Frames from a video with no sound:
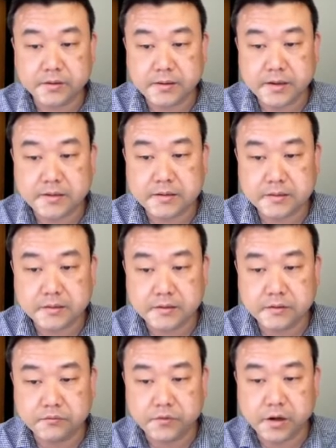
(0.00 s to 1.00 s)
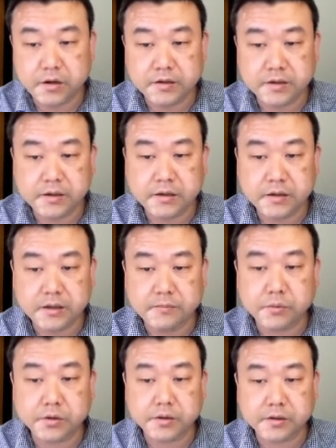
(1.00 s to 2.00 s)
That's uh, really the
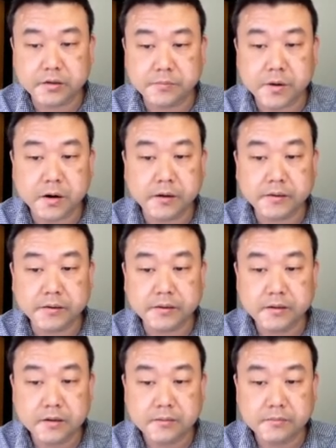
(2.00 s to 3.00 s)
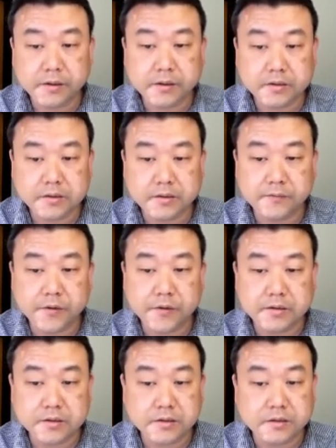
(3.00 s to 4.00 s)
important part because if
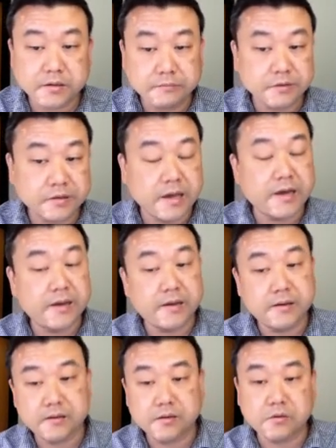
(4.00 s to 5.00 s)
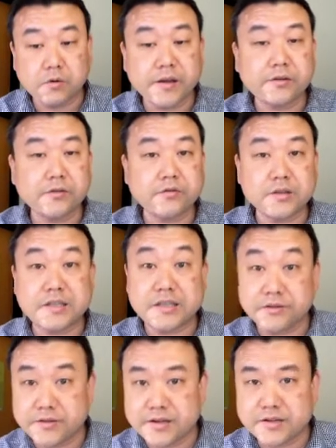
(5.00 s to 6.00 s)
it's uh, say connected to a
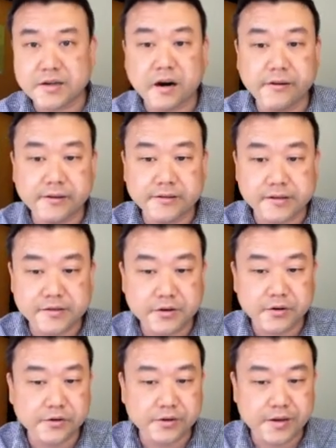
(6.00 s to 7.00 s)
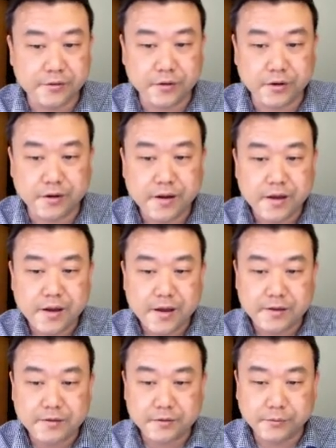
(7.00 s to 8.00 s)
series RLC circuit, then your
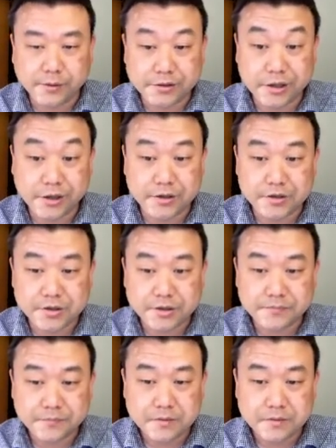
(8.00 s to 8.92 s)
answer will change.